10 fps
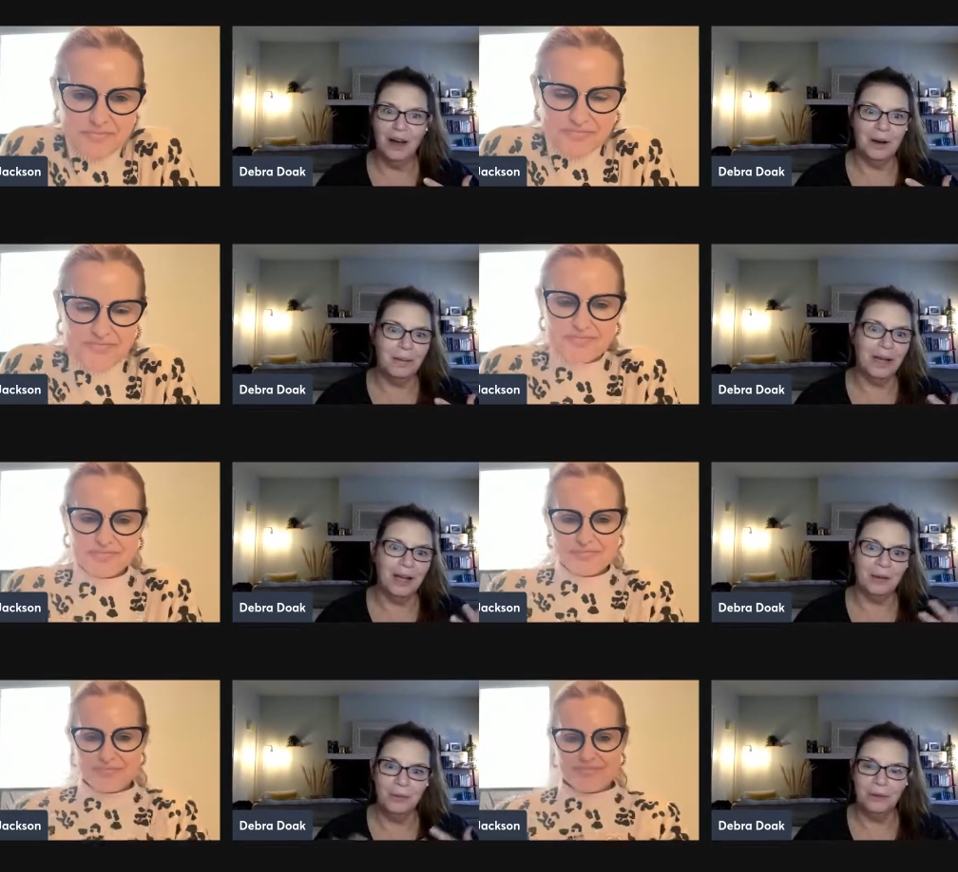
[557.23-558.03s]

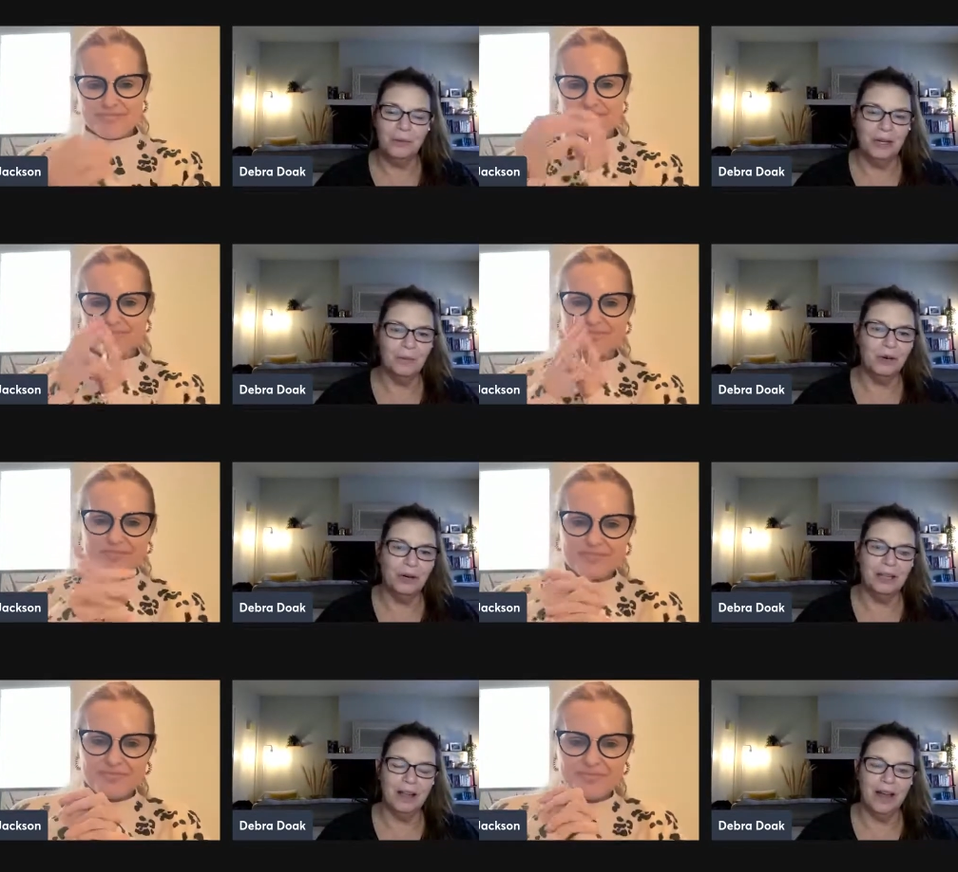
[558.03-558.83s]
Speaker 1: Um, and when
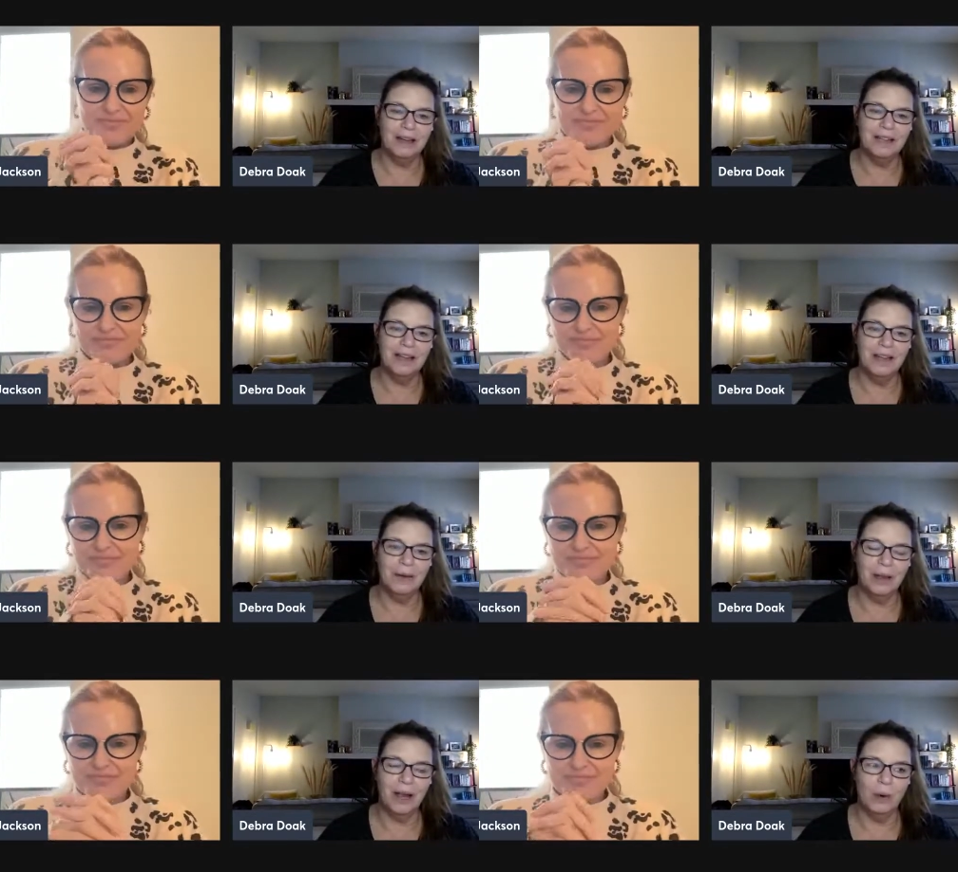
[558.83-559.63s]
we were in
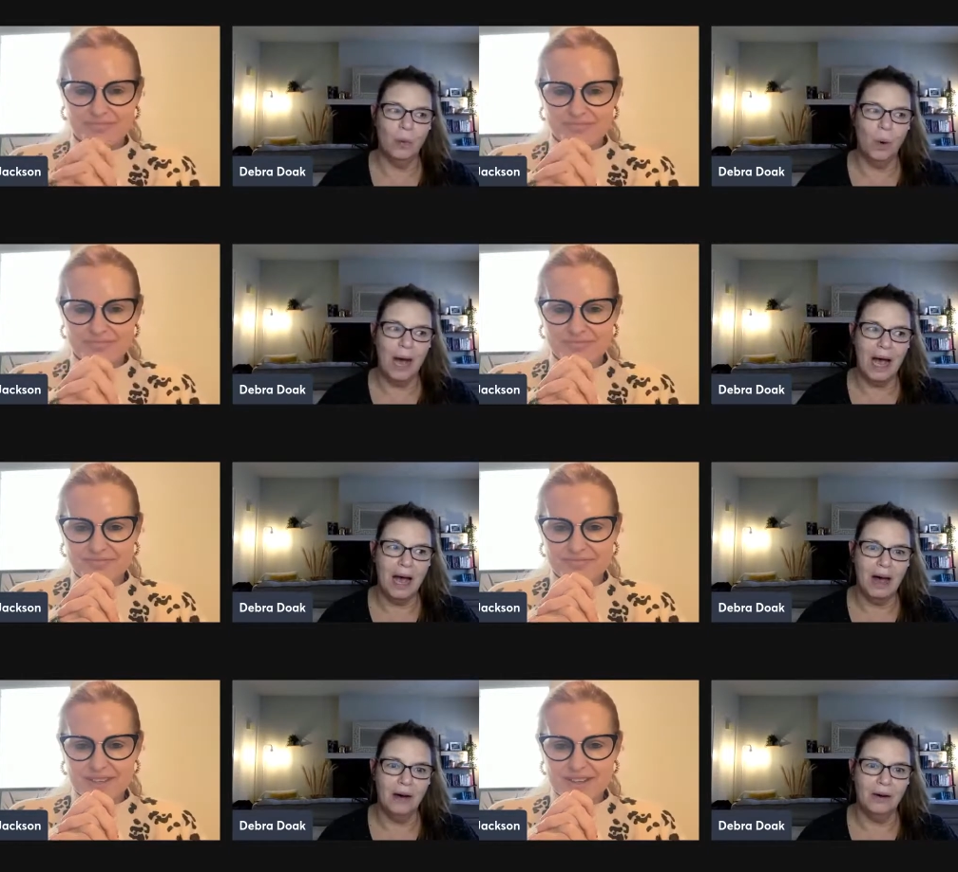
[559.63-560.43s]
lockdown, they were like,
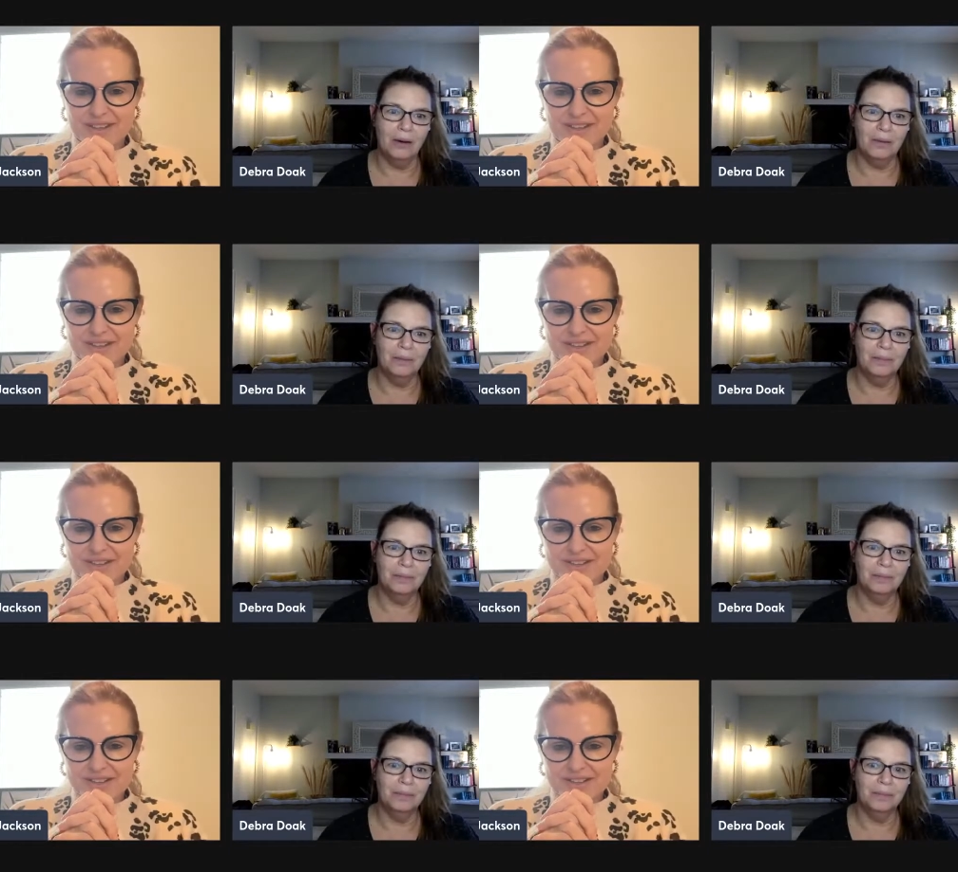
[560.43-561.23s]
wow,
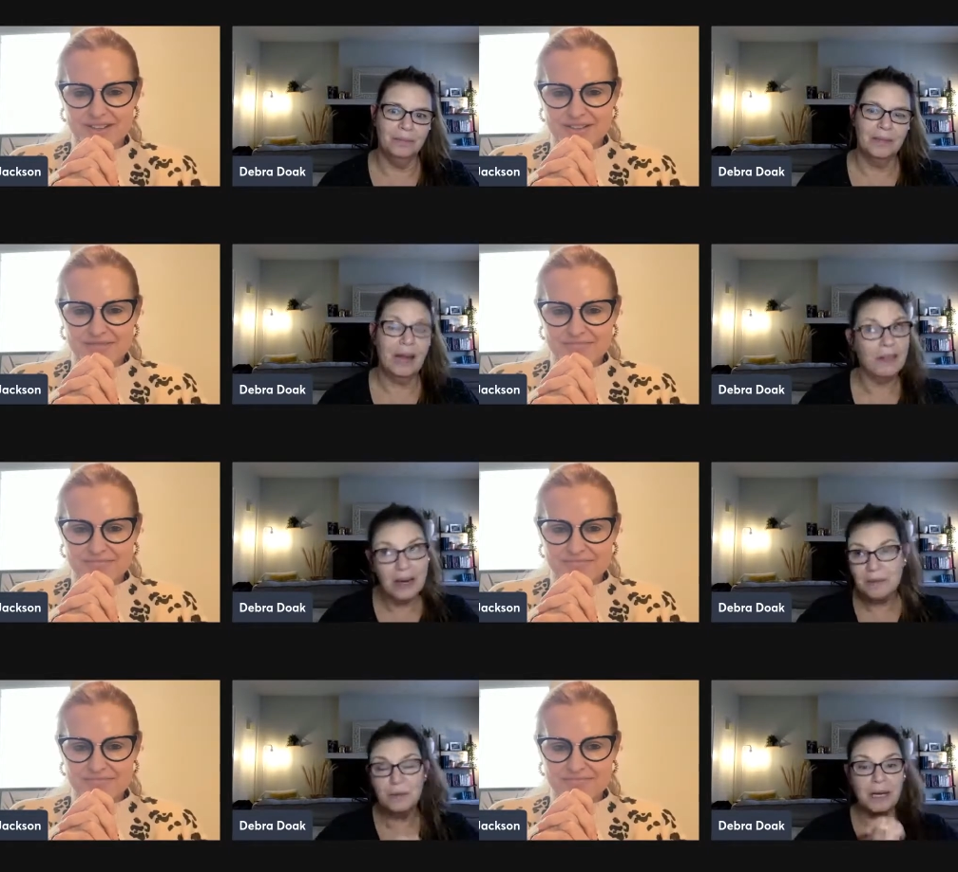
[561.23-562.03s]

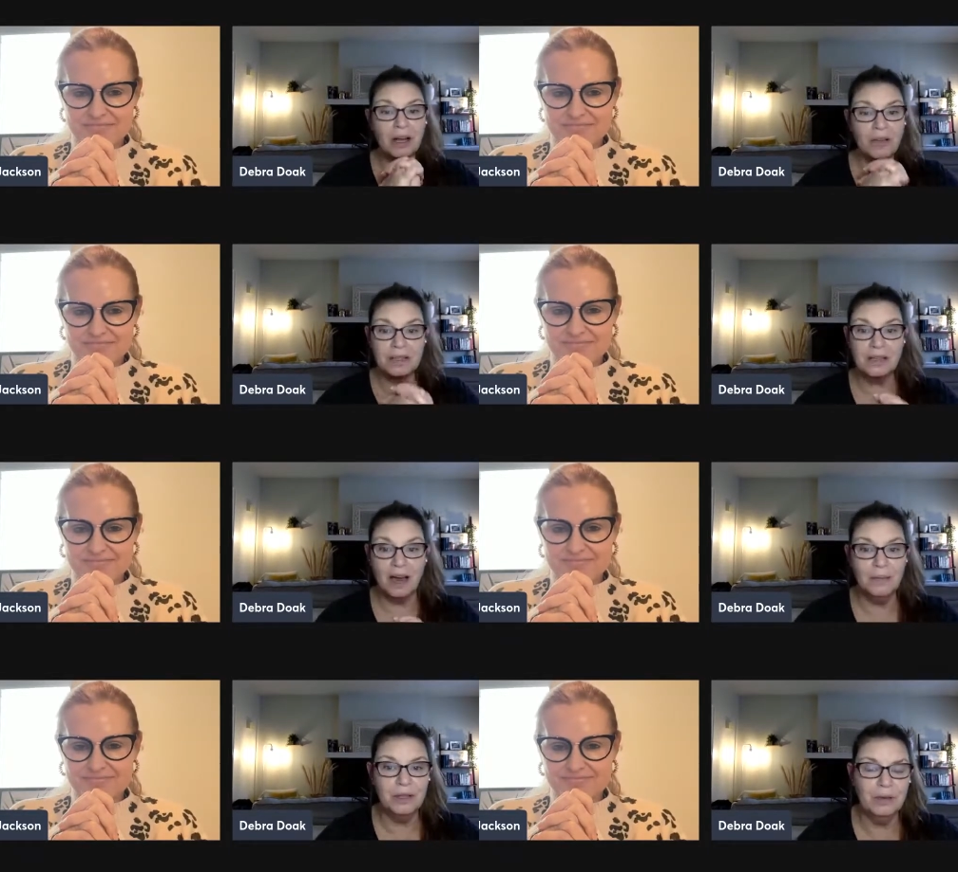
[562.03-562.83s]
now that I'm spending
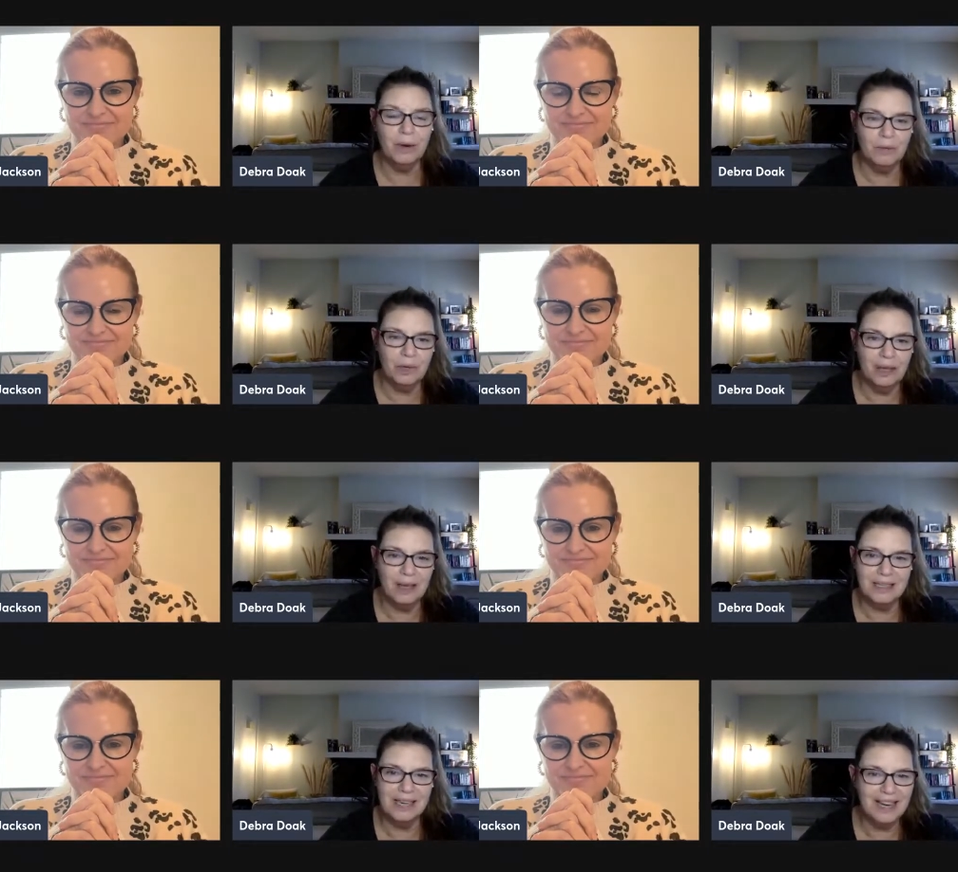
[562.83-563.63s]
all this time with you,
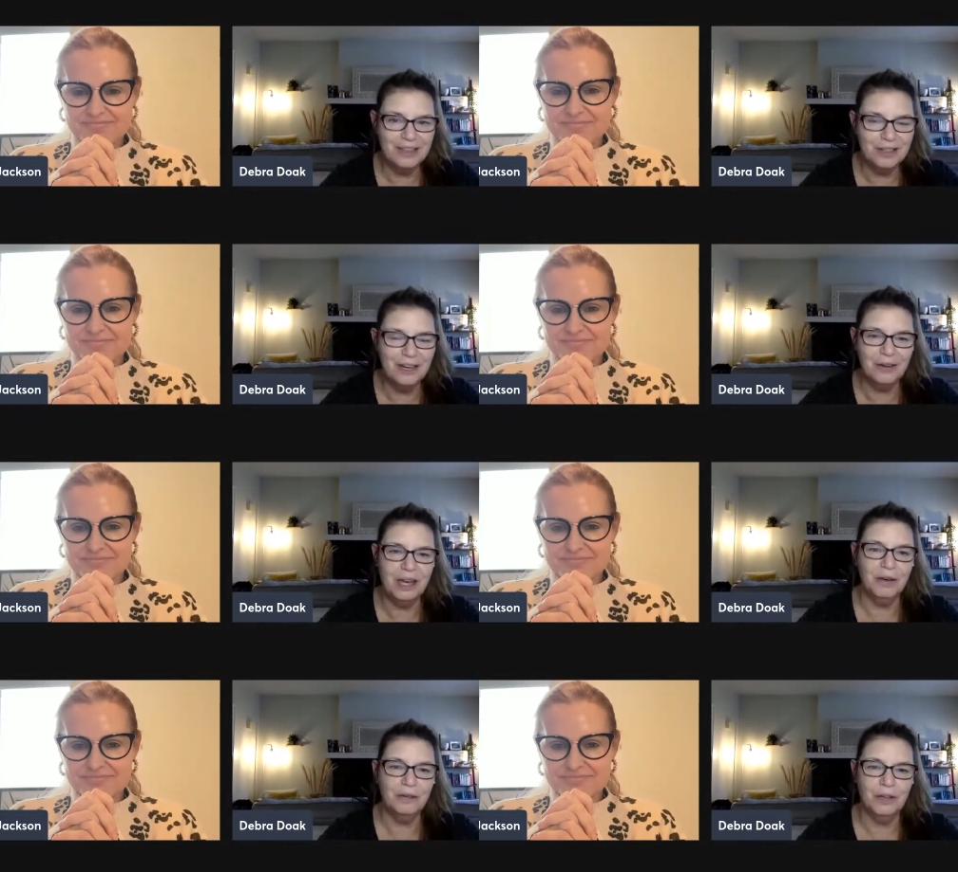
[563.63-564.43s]
I'm realizing I
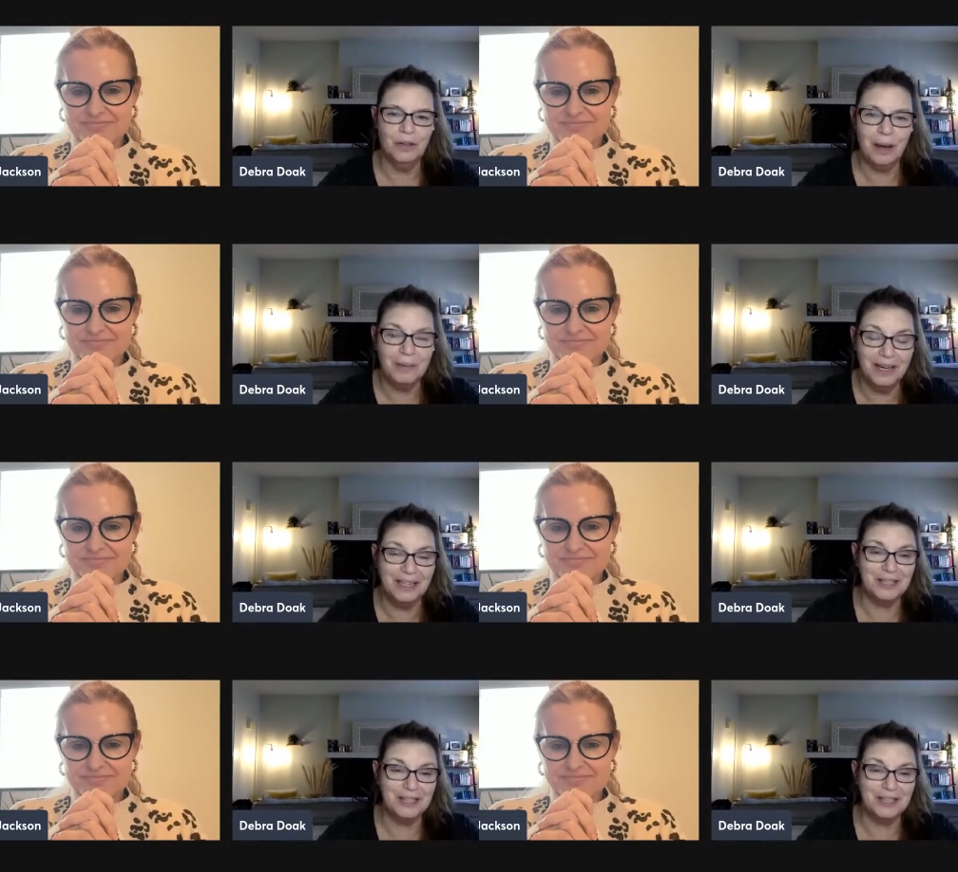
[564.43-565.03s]
actually don't care for you that